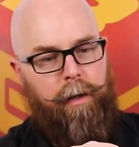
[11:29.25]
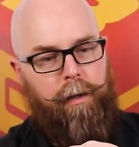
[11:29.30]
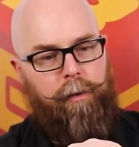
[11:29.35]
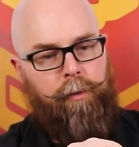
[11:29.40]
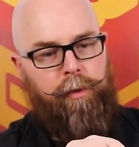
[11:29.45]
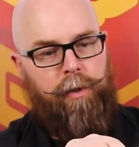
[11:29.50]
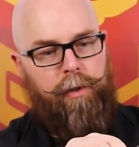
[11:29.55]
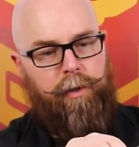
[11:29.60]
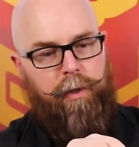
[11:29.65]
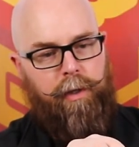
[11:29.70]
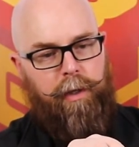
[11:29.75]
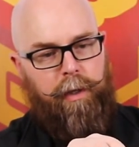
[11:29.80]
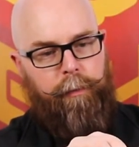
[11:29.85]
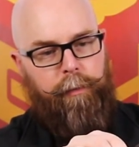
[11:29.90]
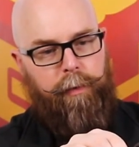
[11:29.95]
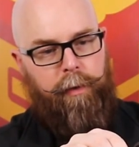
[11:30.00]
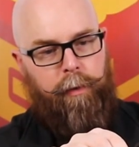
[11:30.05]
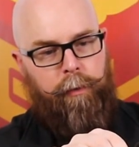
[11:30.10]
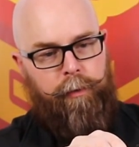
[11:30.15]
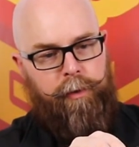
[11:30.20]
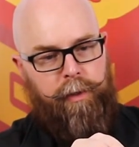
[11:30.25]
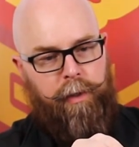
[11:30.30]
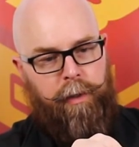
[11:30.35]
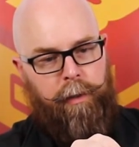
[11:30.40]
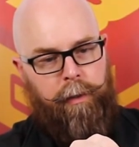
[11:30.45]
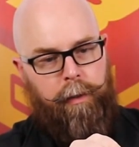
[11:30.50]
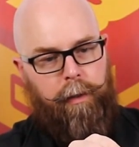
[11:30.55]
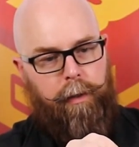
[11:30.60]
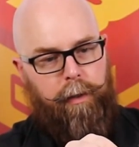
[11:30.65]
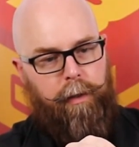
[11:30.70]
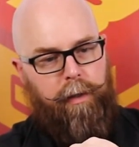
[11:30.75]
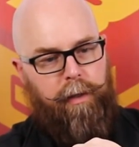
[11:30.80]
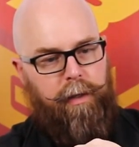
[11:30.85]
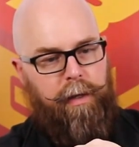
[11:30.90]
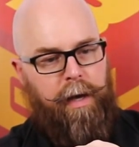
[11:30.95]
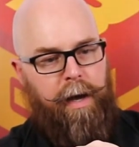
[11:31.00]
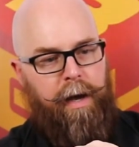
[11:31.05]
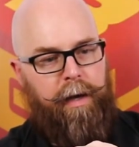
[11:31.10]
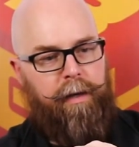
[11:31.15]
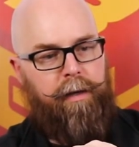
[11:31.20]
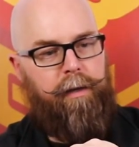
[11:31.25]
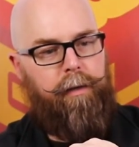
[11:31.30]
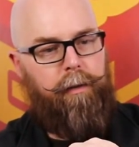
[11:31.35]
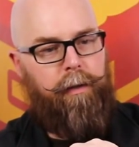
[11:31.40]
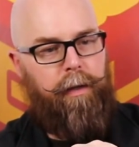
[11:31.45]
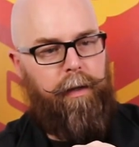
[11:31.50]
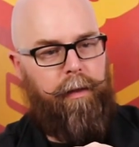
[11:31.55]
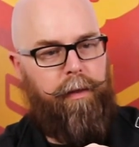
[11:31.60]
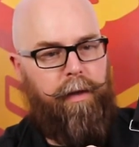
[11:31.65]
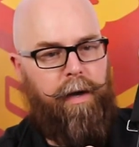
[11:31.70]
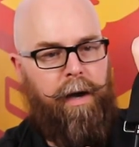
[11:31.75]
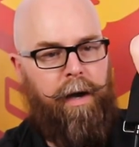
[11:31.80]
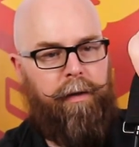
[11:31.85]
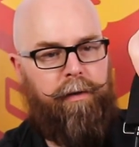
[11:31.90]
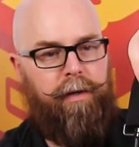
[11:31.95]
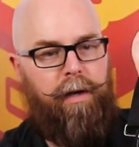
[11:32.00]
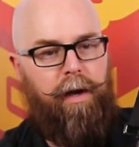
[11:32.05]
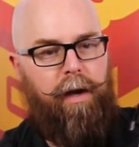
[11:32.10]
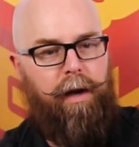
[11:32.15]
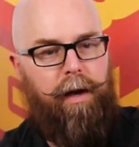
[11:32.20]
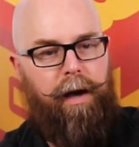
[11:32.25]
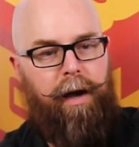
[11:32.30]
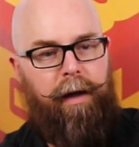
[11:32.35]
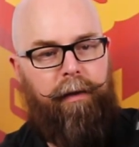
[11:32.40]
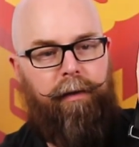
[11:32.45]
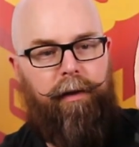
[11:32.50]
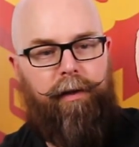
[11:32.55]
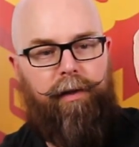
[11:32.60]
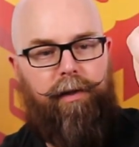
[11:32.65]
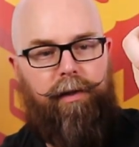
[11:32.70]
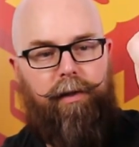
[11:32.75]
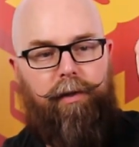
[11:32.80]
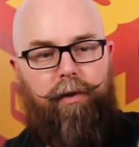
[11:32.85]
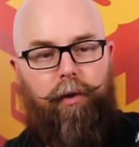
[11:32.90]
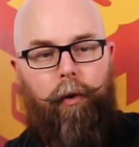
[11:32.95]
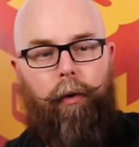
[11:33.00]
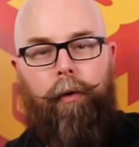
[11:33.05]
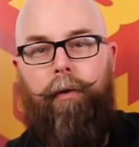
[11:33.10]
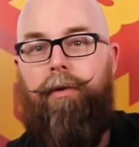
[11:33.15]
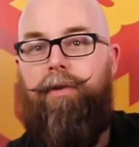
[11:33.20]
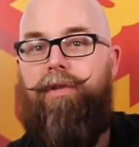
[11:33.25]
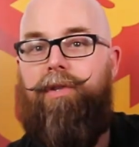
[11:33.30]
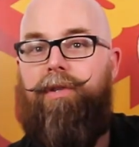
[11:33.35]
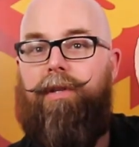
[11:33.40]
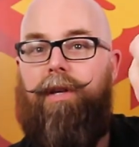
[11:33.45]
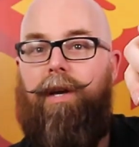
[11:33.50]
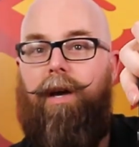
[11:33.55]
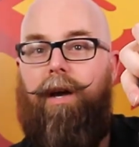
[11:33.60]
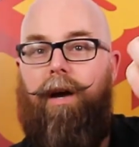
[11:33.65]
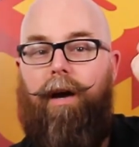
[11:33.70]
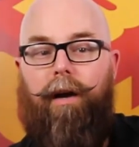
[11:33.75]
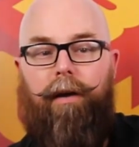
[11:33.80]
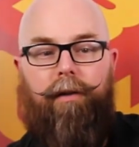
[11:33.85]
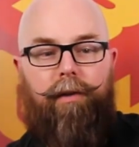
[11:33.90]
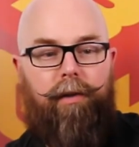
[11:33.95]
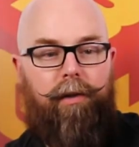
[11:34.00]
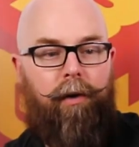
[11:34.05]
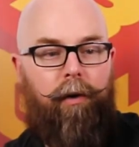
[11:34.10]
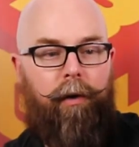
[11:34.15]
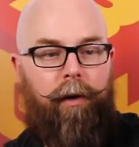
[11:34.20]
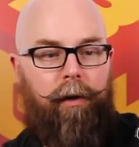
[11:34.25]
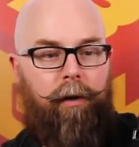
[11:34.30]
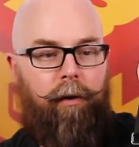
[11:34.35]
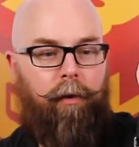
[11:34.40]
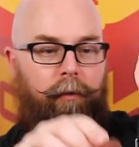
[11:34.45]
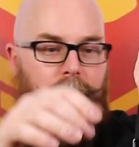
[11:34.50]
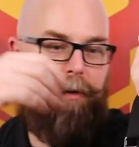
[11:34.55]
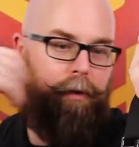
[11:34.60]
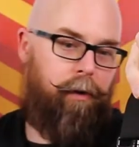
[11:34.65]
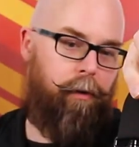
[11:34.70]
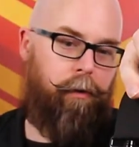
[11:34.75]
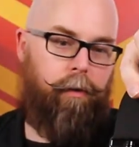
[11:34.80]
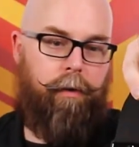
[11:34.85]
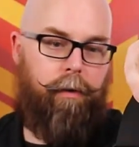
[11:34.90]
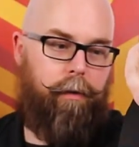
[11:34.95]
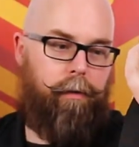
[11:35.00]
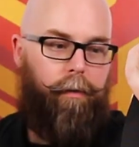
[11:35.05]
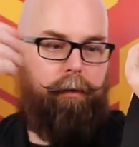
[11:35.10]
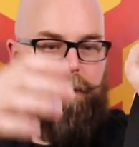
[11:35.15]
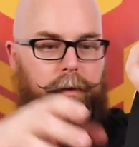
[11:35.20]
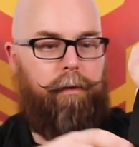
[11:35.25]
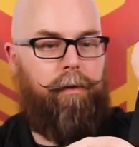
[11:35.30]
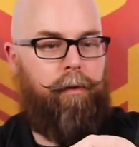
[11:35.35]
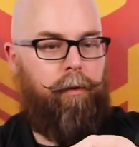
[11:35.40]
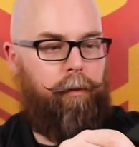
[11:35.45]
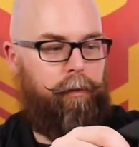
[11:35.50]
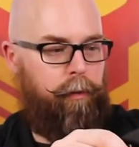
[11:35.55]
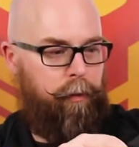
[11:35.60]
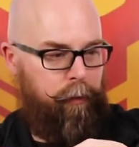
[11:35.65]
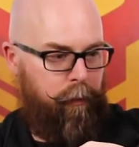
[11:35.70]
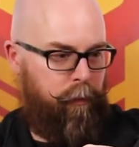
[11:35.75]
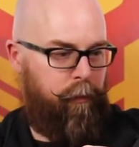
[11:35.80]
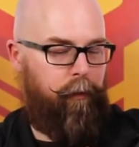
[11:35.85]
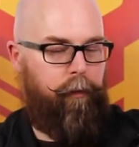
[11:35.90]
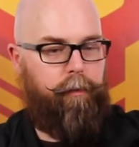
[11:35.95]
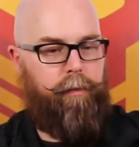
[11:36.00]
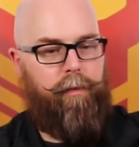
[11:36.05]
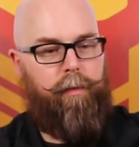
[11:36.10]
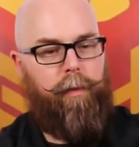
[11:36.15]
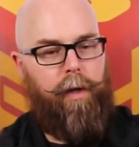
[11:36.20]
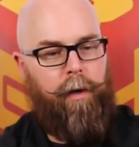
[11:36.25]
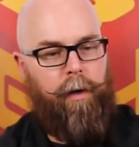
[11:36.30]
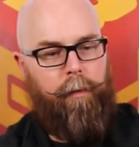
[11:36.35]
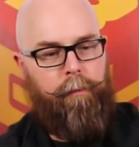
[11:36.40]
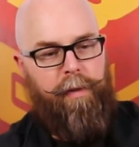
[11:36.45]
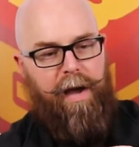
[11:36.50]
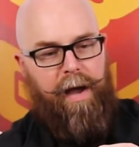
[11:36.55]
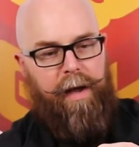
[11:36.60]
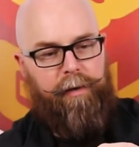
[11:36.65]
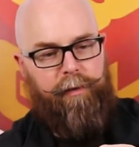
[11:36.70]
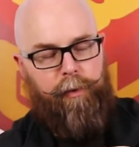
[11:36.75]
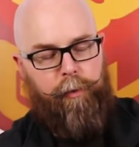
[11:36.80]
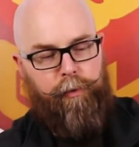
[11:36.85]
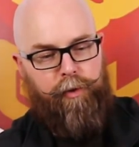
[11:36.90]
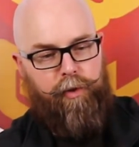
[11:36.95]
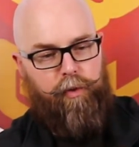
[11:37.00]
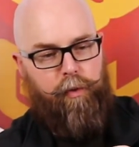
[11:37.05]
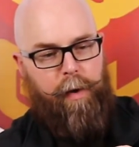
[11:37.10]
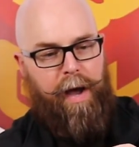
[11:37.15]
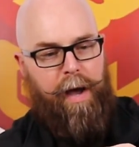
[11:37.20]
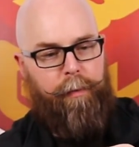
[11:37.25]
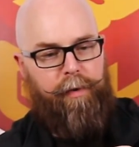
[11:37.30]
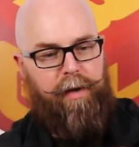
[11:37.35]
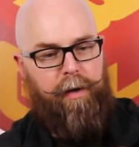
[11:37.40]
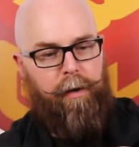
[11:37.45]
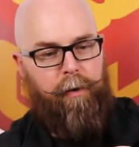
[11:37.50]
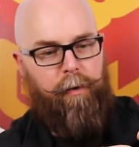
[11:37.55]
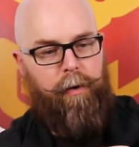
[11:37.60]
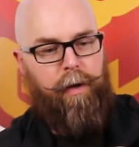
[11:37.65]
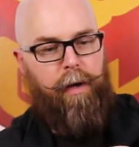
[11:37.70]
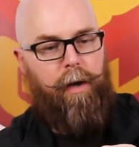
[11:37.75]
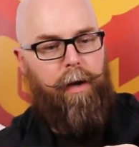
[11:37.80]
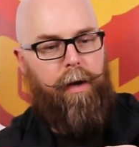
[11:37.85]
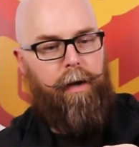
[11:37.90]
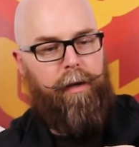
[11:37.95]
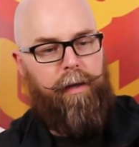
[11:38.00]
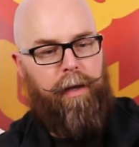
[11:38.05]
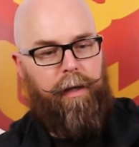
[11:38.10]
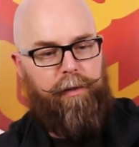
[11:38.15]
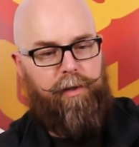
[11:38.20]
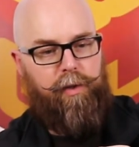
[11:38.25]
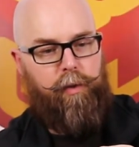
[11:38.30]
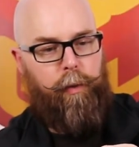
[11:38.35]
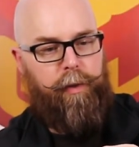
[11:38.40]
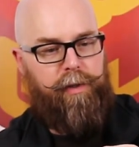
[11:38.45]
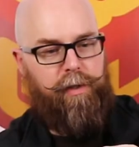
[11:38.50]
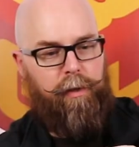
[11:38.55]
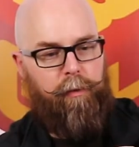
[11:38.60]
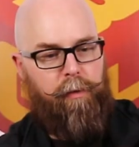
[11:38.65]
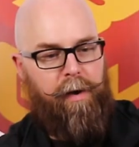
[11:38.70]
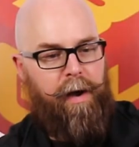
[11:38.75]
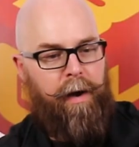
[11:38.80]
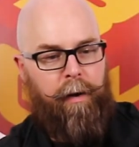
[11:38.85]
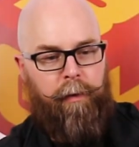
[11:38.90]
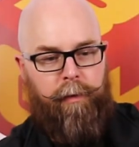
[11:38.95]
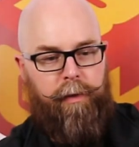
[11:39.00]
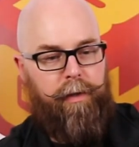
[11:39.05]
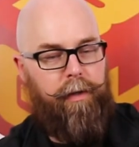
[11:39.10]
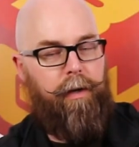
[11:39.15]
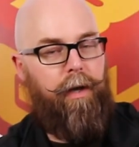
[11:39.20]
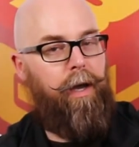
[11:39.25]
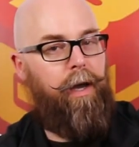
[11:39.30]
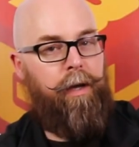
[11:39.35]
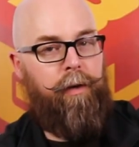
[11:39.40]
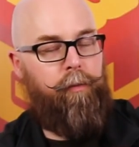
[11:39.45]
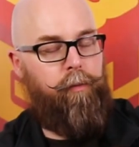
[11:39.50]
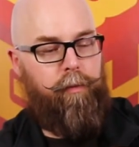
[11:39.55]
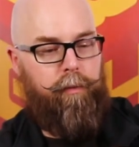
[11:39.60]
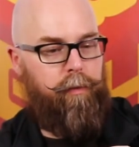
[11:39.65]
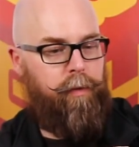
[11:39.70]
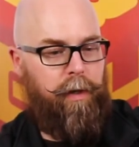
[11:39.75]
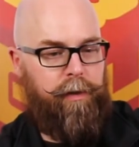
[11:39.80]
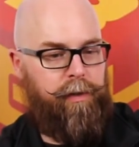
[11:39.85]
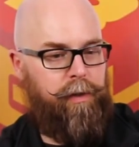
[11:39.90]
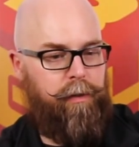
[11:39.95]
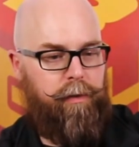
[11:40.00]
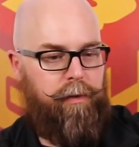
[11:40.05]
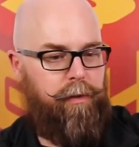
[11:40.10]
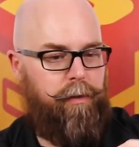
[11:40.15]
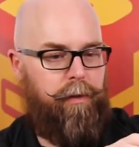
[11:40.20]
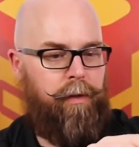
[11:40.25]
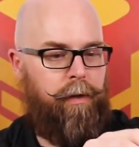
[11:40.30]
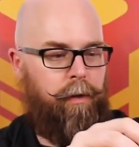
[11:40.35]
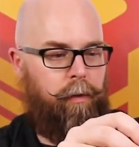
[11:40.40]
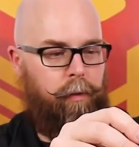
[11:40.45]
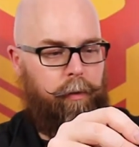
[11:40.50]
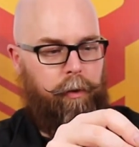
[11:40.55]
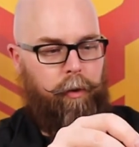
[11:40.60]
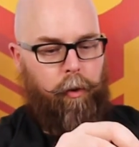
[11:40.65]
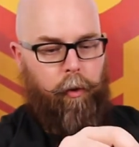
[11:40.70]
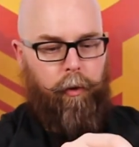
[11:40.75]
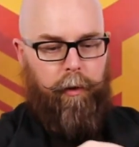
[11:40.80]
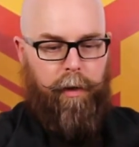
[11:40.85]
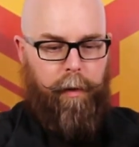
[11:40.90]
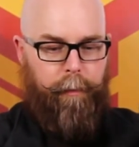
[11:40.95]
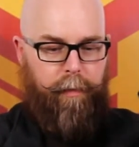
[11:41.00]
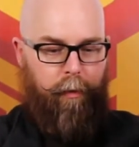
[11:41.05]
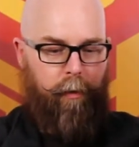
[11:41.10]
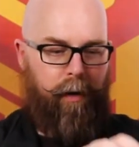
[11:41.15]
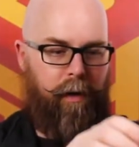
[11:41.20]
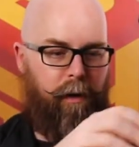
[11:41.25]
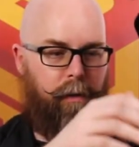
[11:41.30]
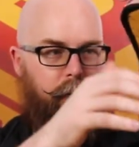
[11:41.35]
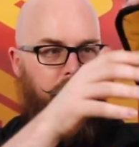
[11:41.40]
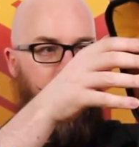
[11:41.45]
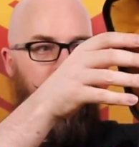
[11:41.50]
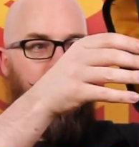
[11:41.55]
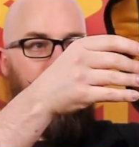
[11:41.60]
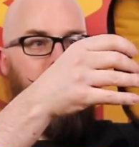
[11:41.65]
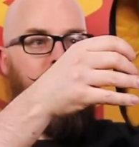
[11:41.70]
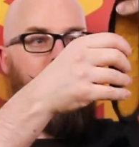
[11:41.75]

You just clip those in, clack, like that, and this turns. So you know, if your band, your strap here gets twisted around, it doesn't, you know, curl up or anything.